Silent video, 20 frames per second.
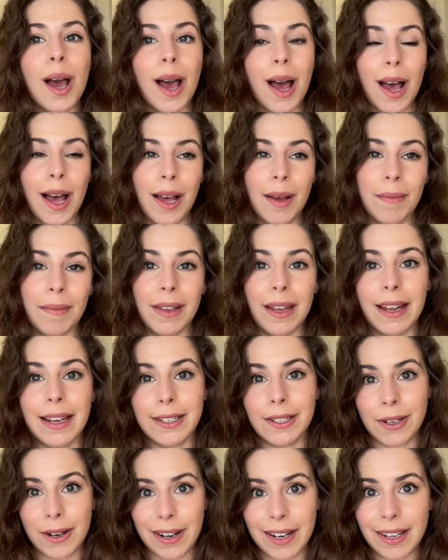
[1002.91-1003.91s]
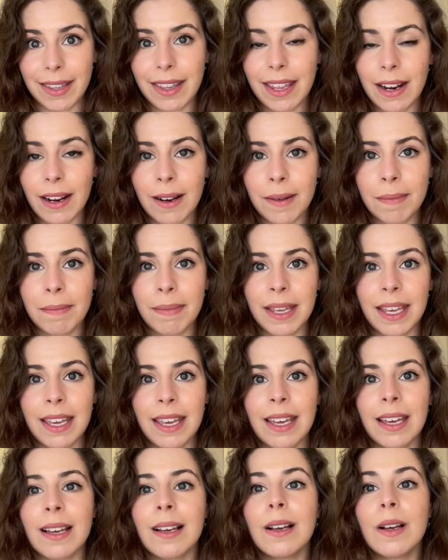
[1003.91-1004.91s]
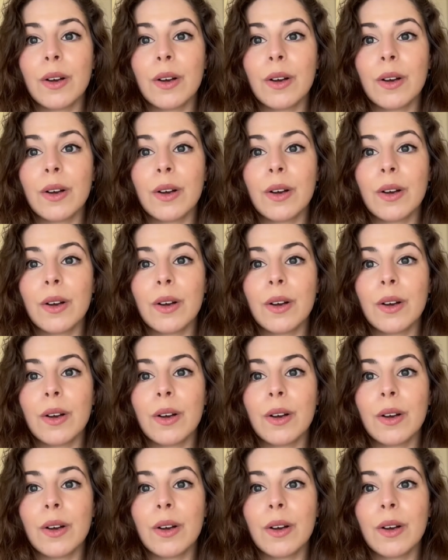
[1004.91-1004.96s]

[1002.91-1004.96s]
Um, I started therapy,